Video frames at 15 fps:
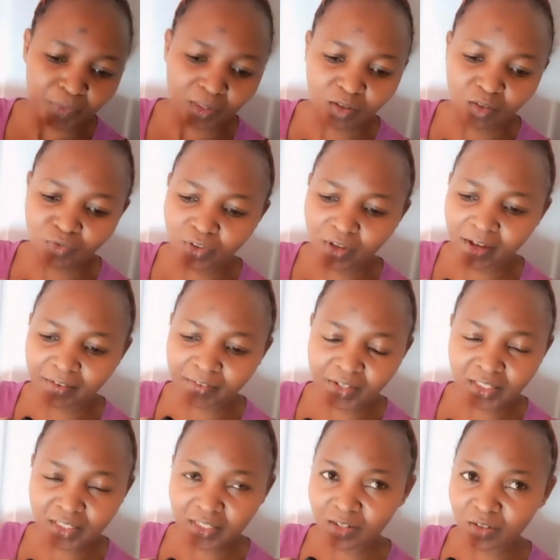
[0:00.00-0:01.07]
If you are a
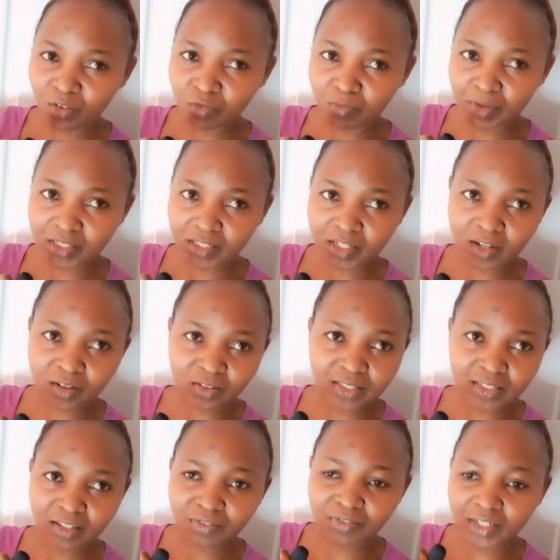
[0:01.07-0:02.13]
resident of
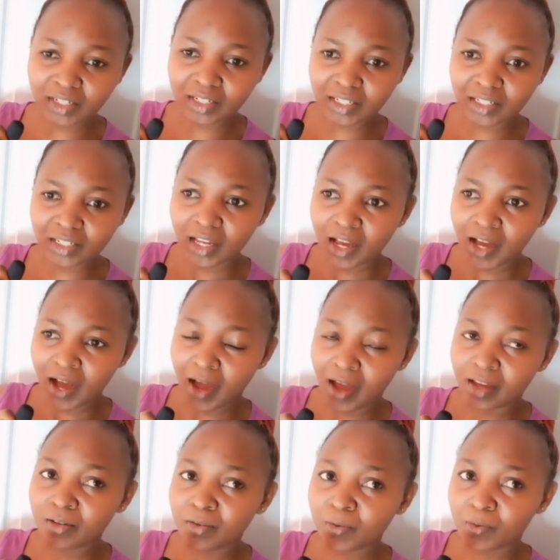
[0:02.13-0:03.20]
Machakos, definitely,
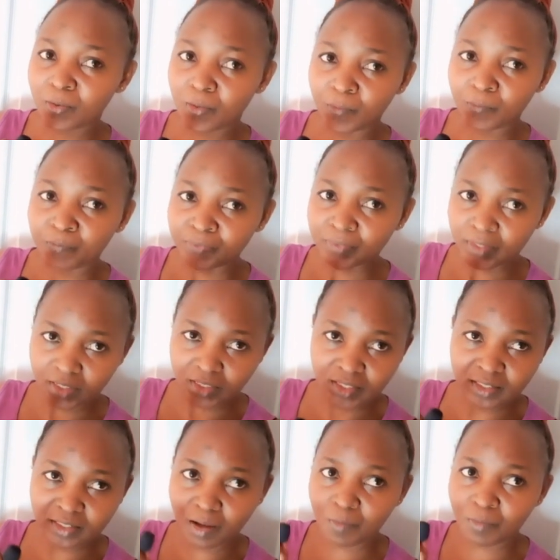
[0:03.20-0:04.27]
I know it's
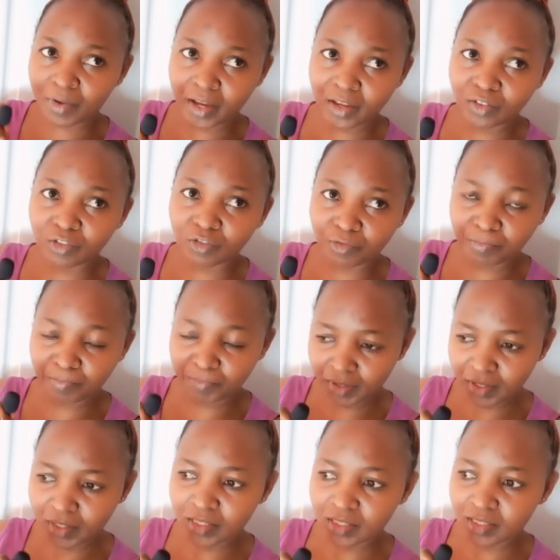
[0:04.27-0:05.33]
somewhere you've
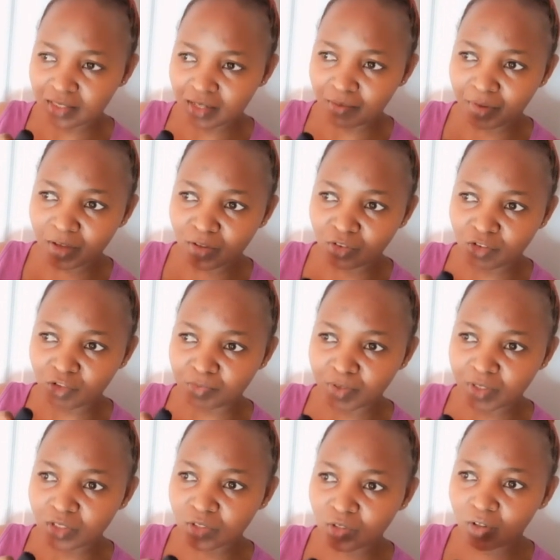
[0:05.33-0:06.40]
been. It's somewhere you've
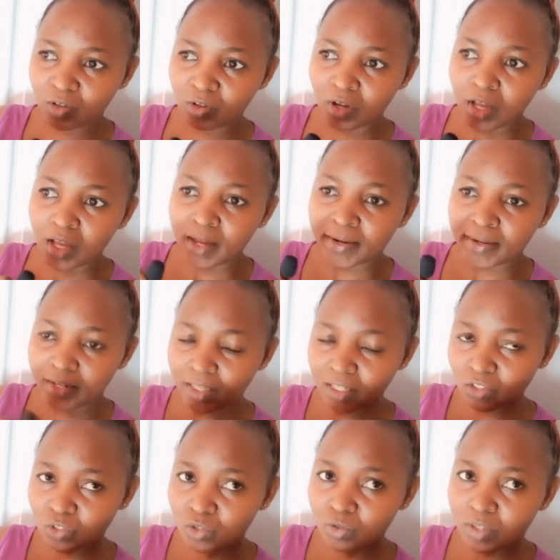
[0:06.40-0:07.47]
been. So
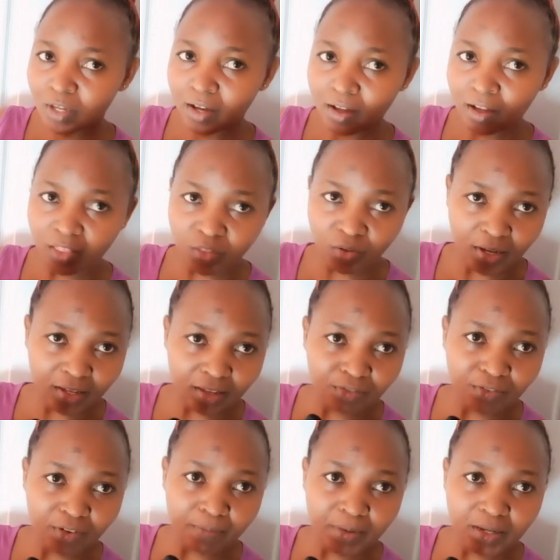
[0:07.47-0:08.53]
next to the Thwake
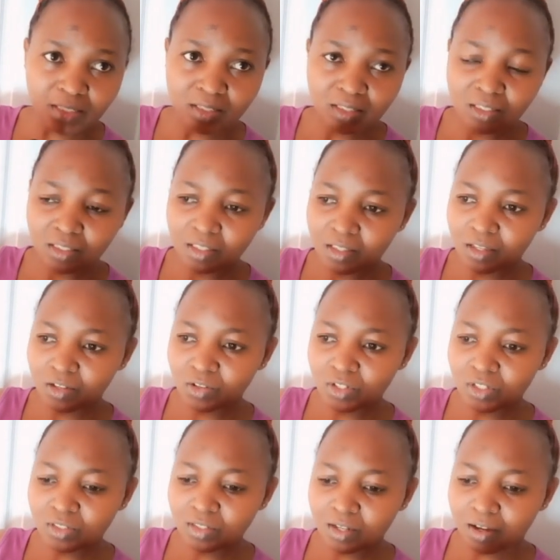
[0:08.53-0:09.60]
Pharmacy, there
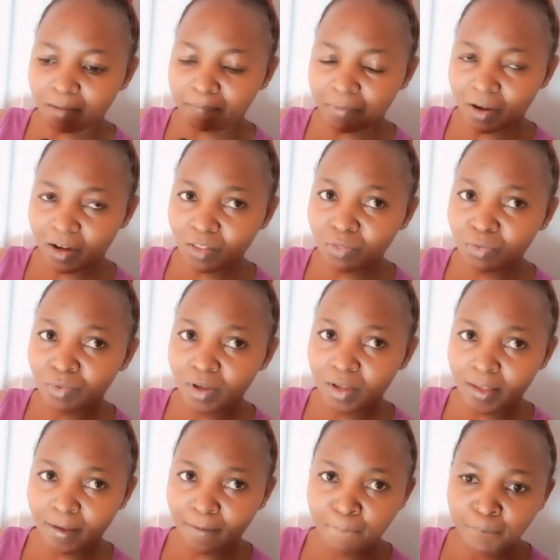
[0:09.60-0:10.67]
is a
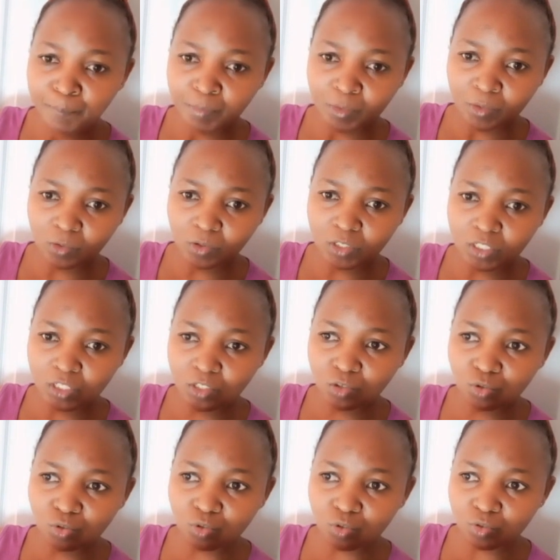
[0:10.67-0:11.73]
pathway.
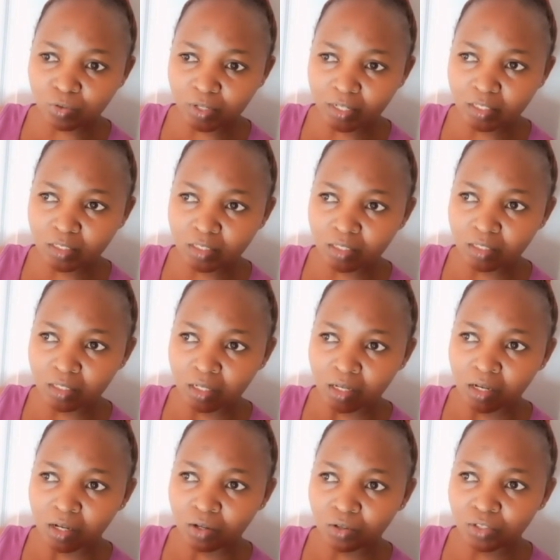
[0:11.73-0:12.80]
Continue straight.
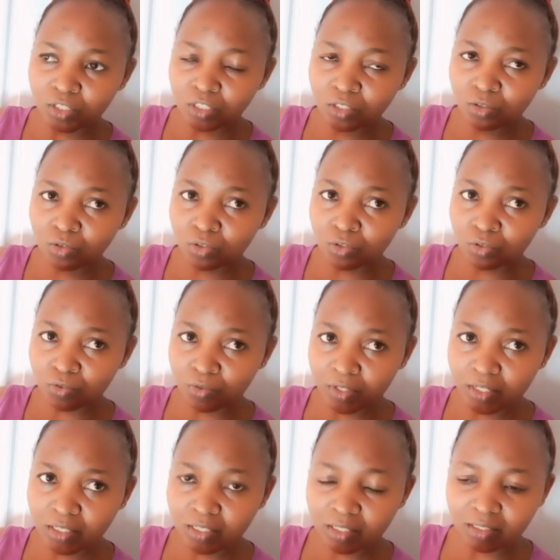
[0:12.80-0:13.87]
Continue
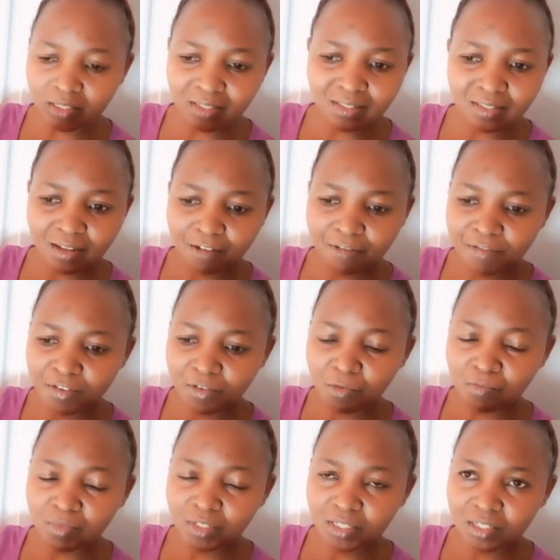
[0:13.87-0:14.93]
straight. Just a few
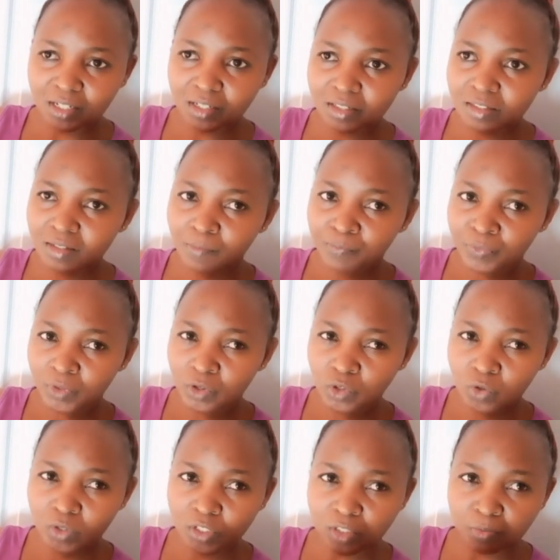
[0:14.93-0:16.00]
meters, you
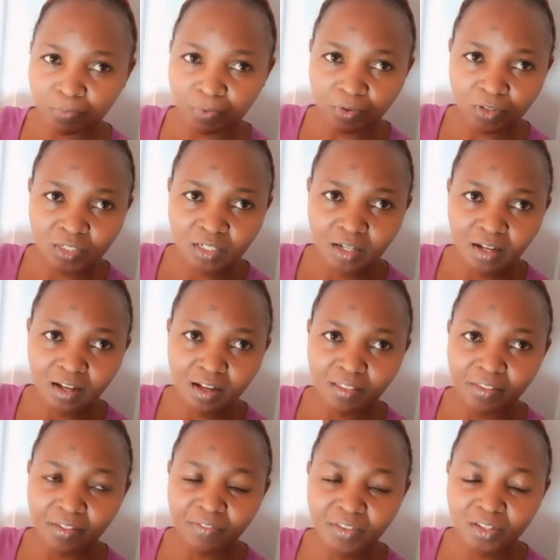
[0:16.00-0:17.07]
will spot uh,
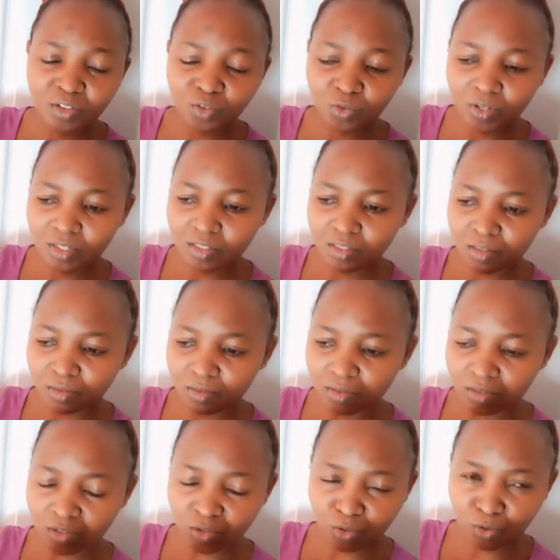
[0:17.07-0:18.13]
the Think Twice
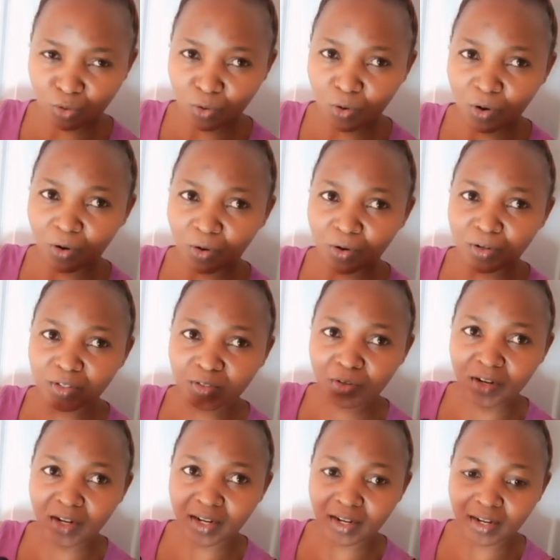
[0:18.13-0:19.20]
store on
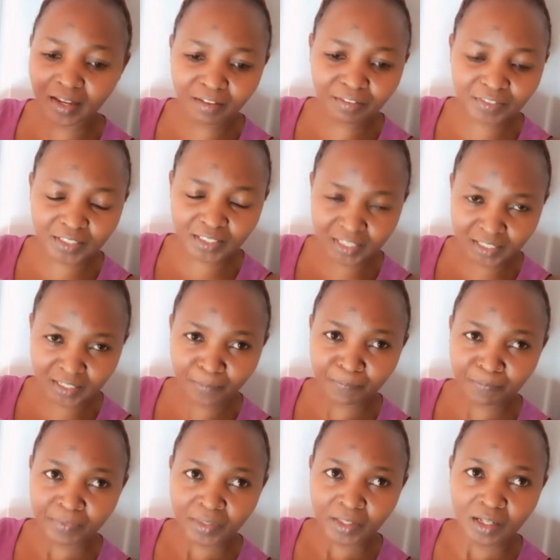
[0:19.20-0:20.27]
your left
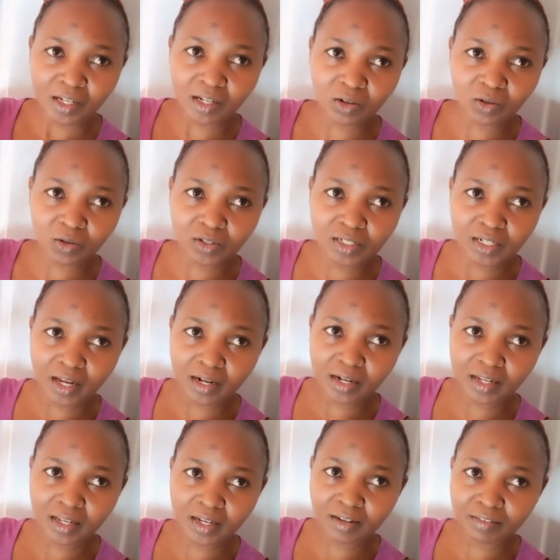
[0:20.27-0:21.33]
uh, on an
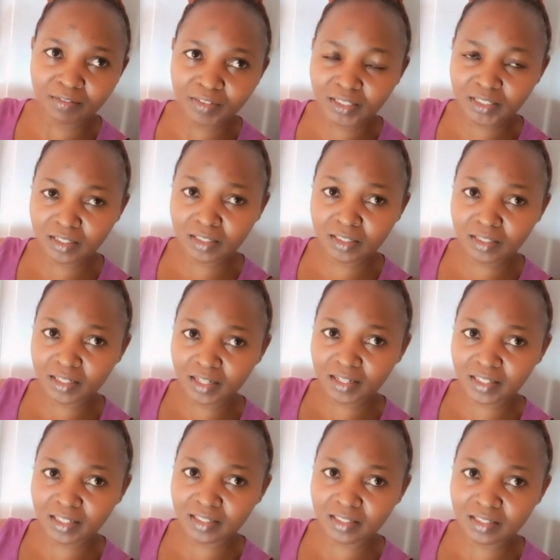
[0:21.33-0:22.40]
elevated
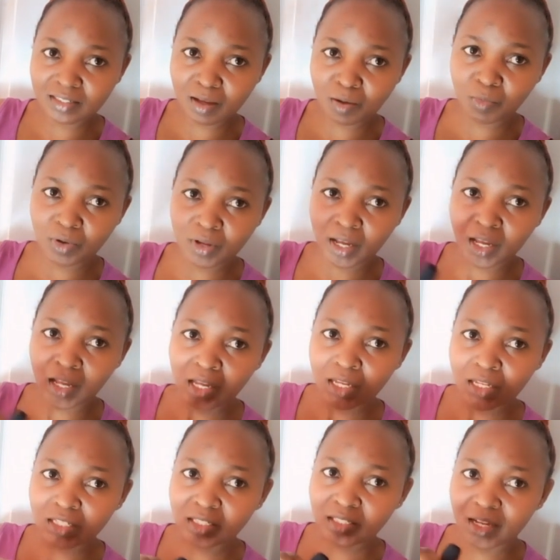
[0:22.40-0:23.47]
staircase somewhere.
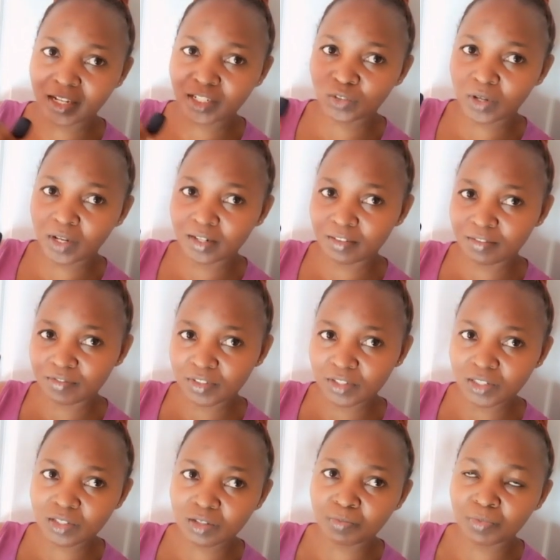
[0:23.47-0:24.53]
It's actually
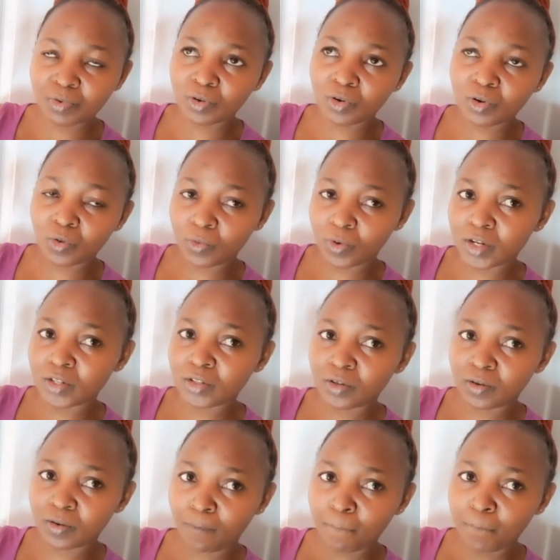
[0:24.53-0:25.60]
visible when
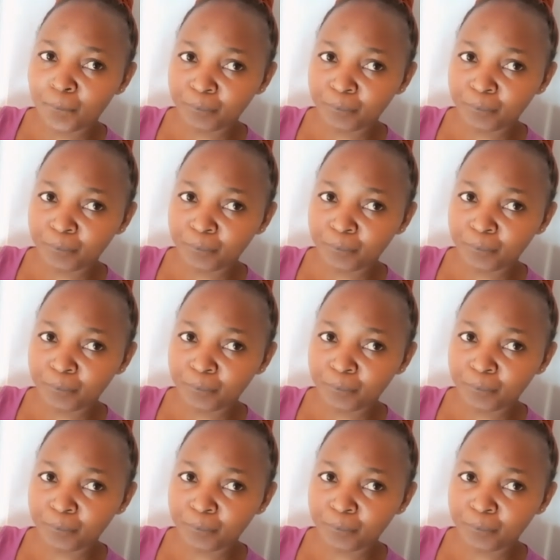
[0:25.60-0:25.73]
you're